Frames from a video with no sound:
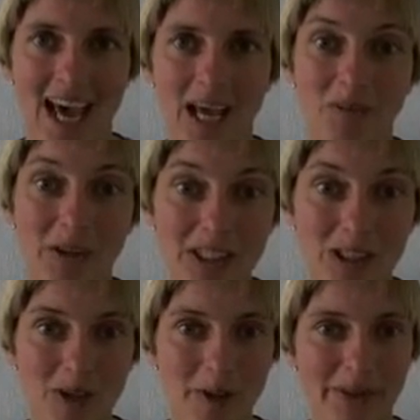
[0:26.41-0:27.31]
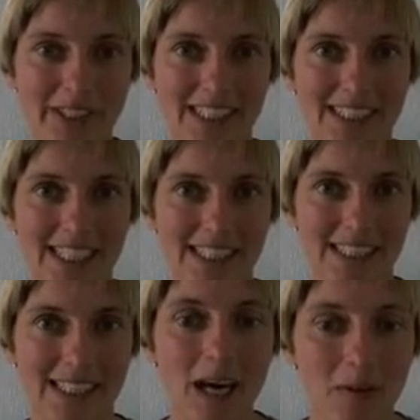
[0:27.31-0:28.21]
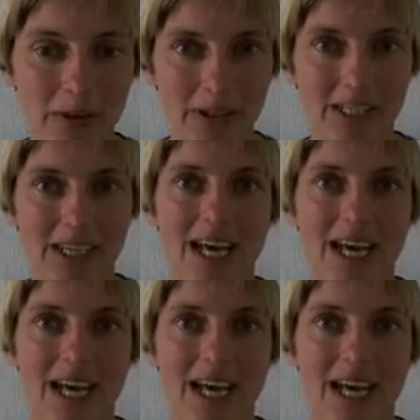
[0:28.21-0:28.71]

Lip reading: and once you represent it as a network,